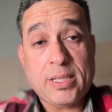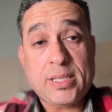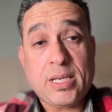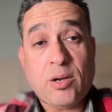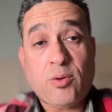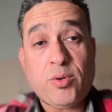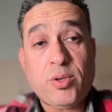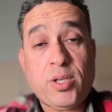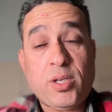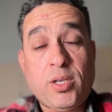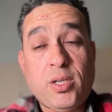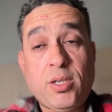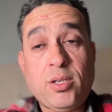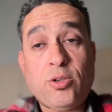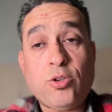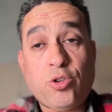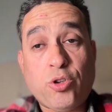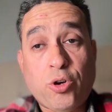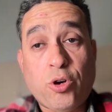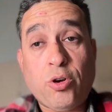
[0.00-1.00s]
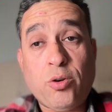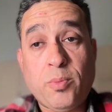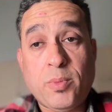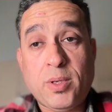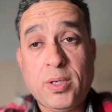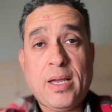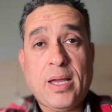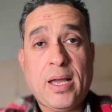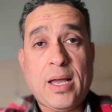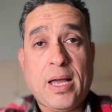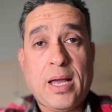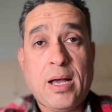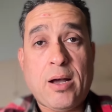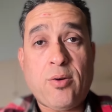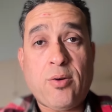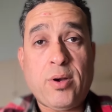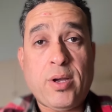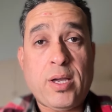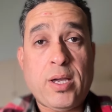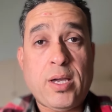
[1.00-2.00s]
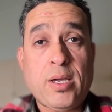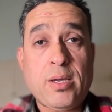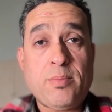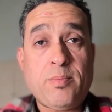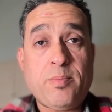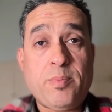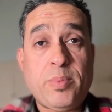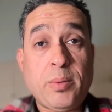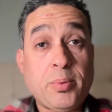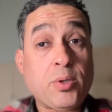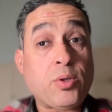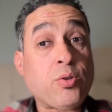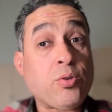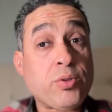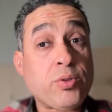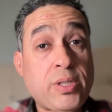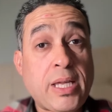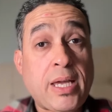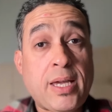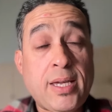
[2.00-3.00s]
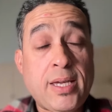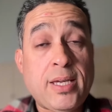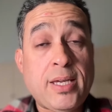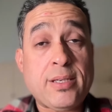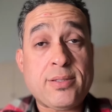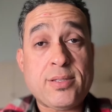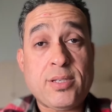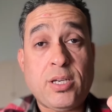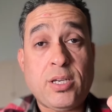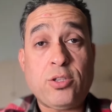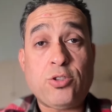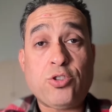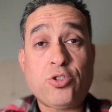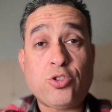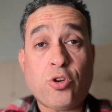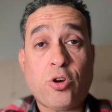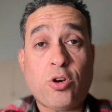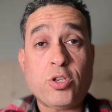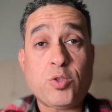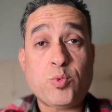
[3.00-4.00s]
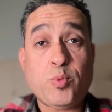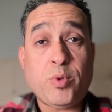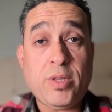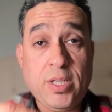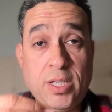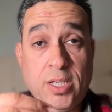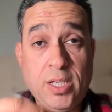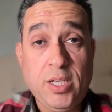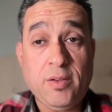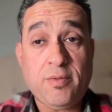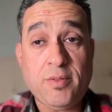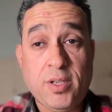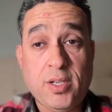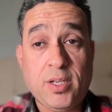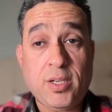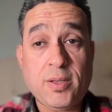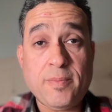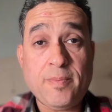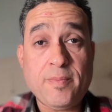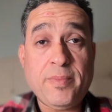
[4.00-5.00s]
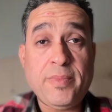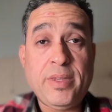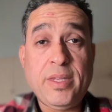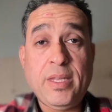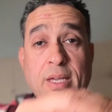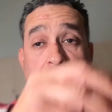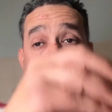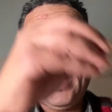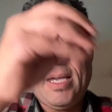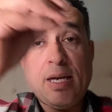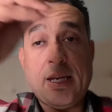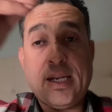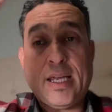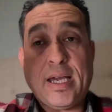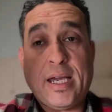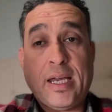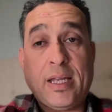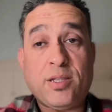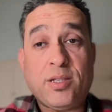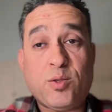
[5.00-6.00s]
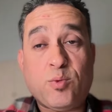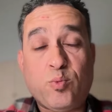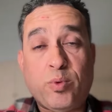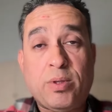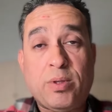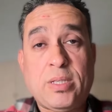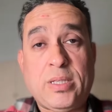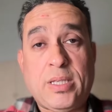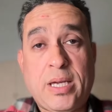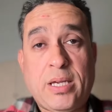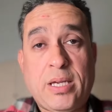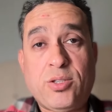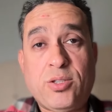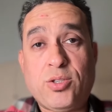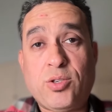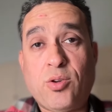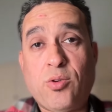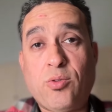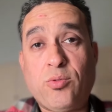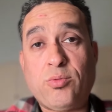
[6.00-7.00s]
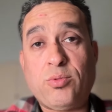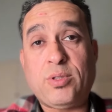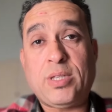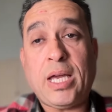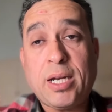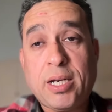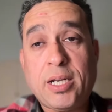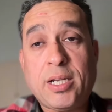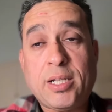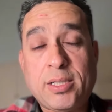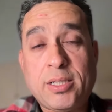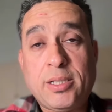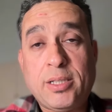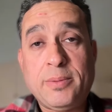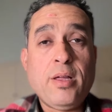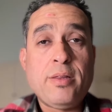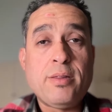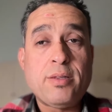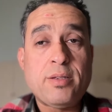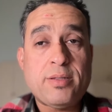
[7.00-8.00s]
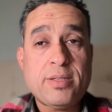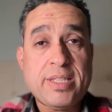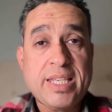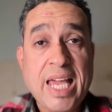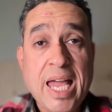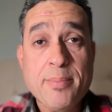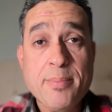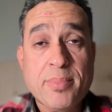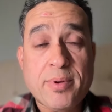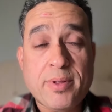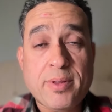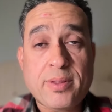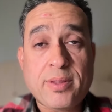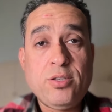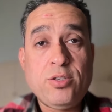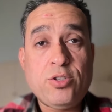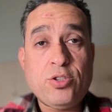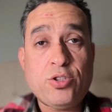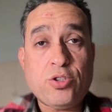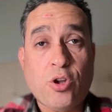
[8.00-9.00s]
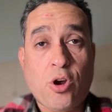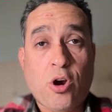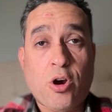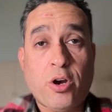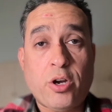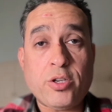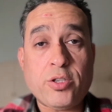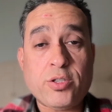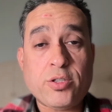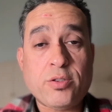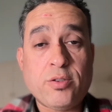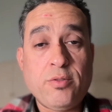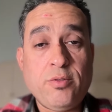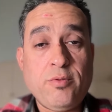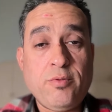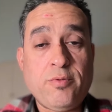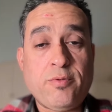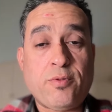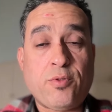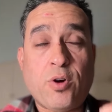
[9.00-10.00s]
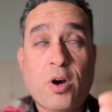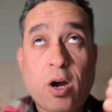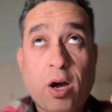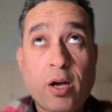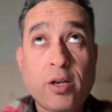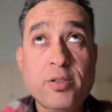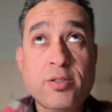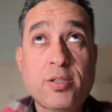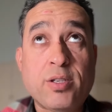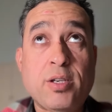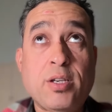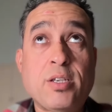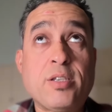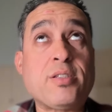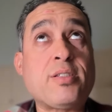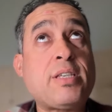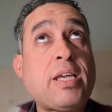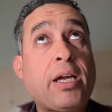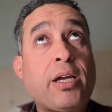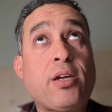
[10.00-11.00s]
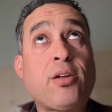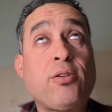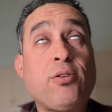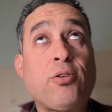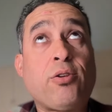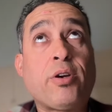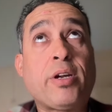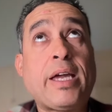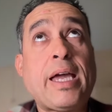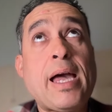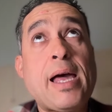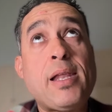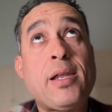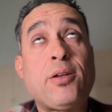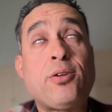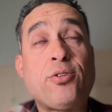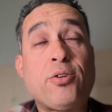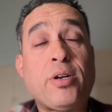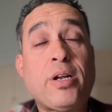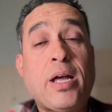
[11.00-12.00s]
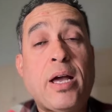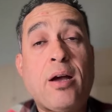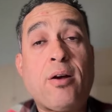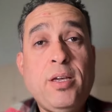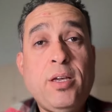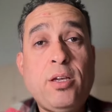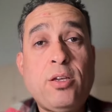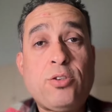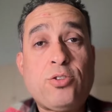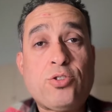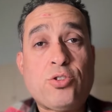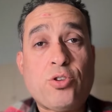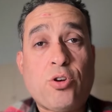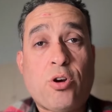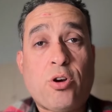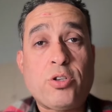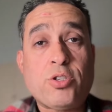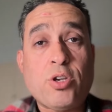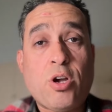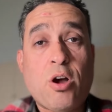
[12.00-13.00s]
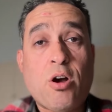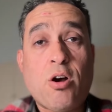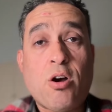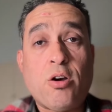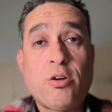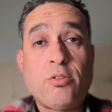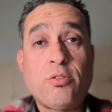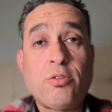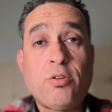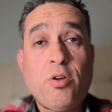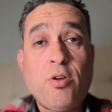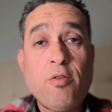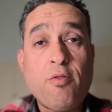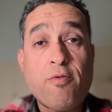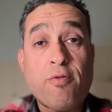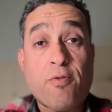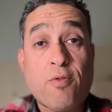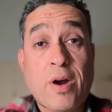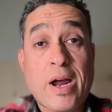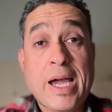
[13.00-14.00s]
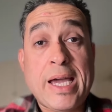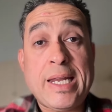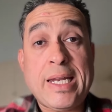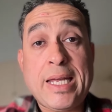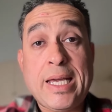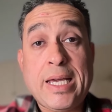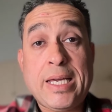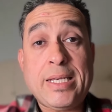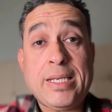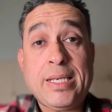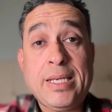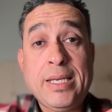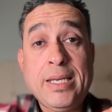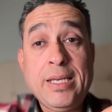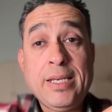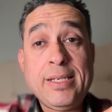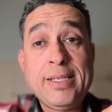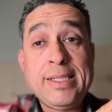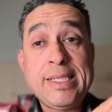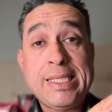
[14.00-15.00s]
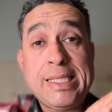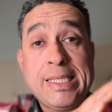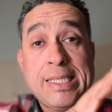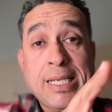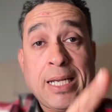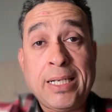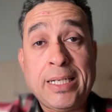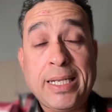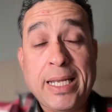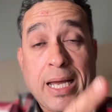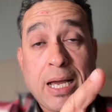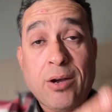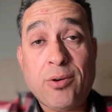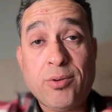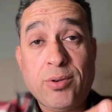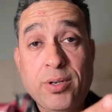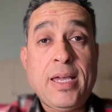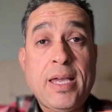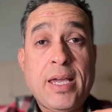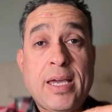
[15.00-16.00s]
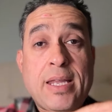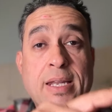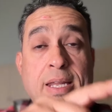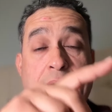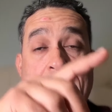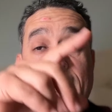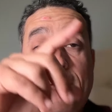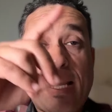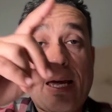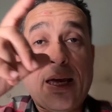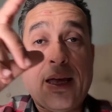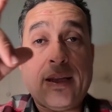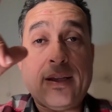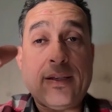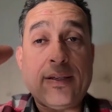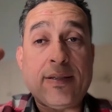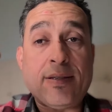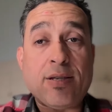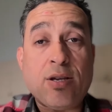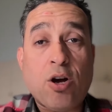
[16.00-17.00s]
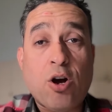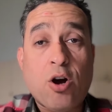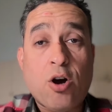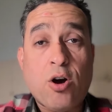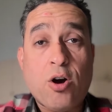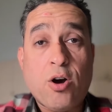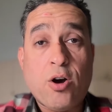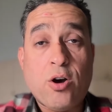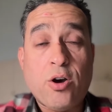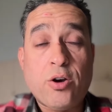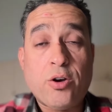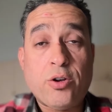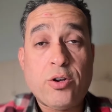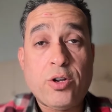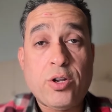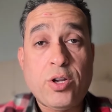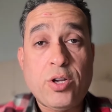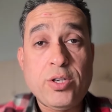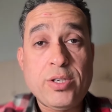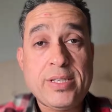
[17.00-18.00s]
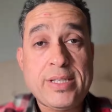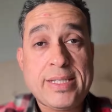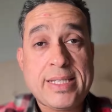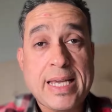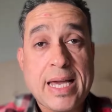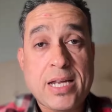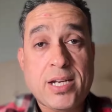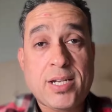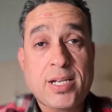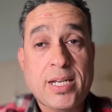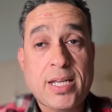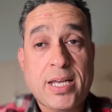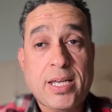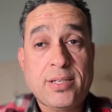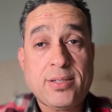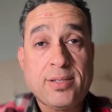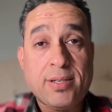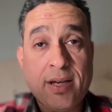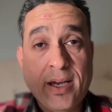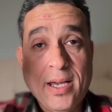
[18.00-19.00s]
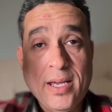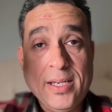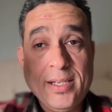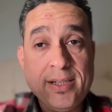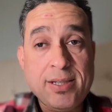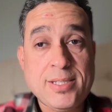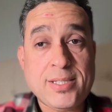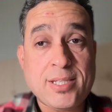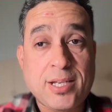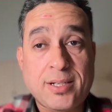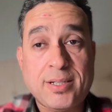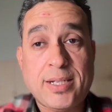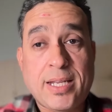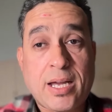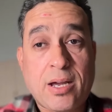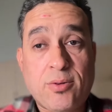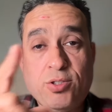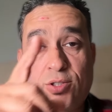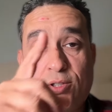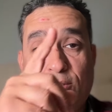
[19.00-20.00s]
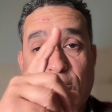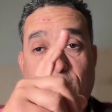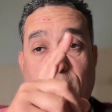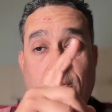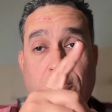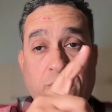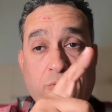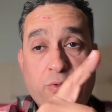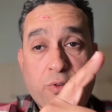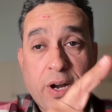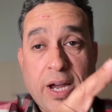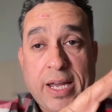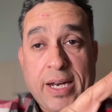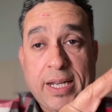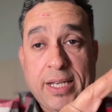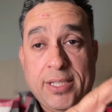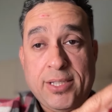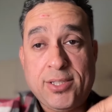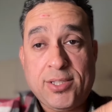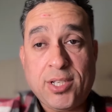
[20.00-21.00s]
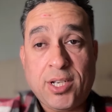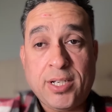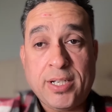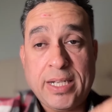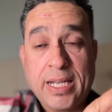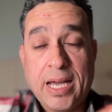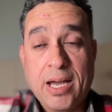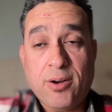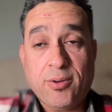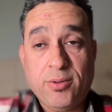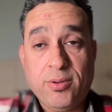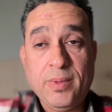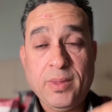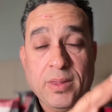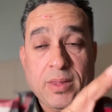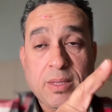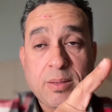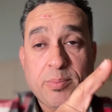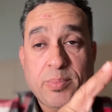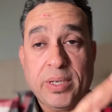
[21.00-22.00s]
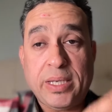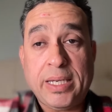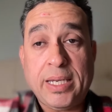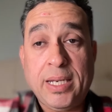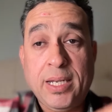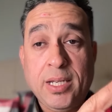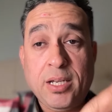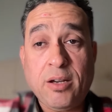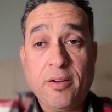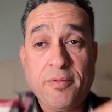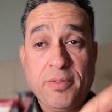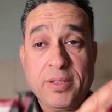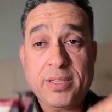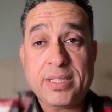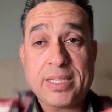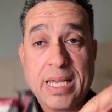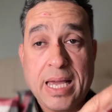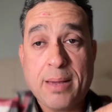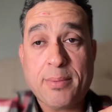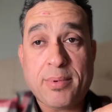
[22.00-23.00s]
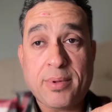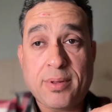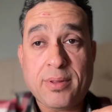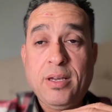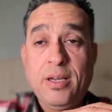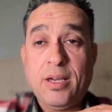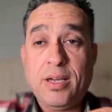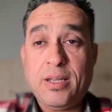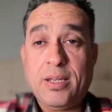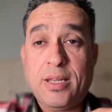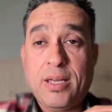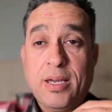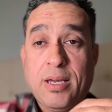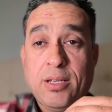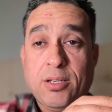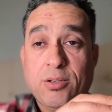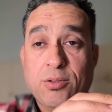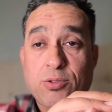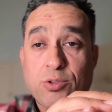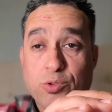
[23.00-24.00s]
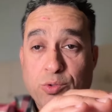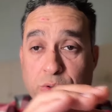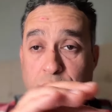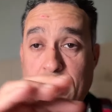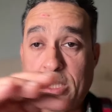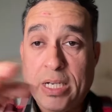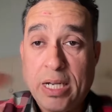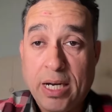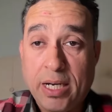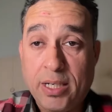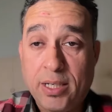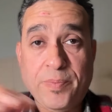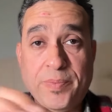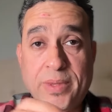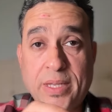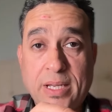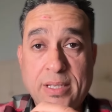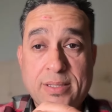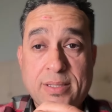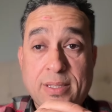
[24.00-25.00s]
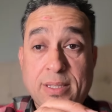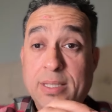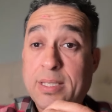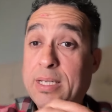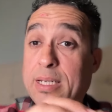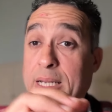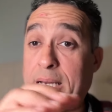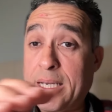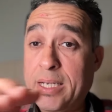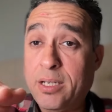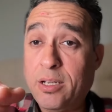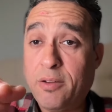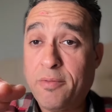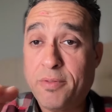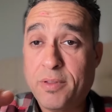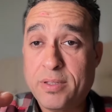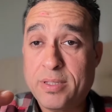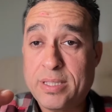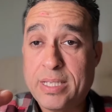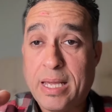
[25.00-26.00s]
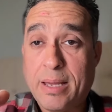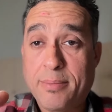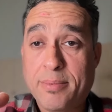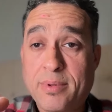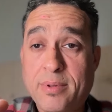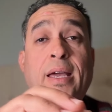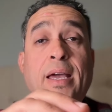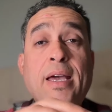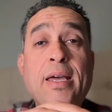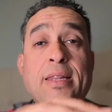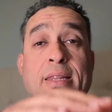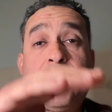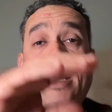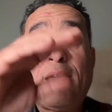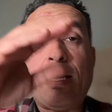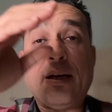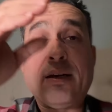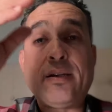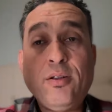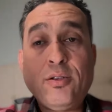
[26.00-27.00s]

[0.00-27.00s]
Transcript: how he determined how a biblical day is. It starts with evening and ends with the day. So technically, the Sabbath starts for us in a secular calendar now. It starts on Friday sundown and ends on Saturday's sundown. So Friday sundown, the beginning of the Sabbath, and then during the night, that's the night of the Sabbath, and then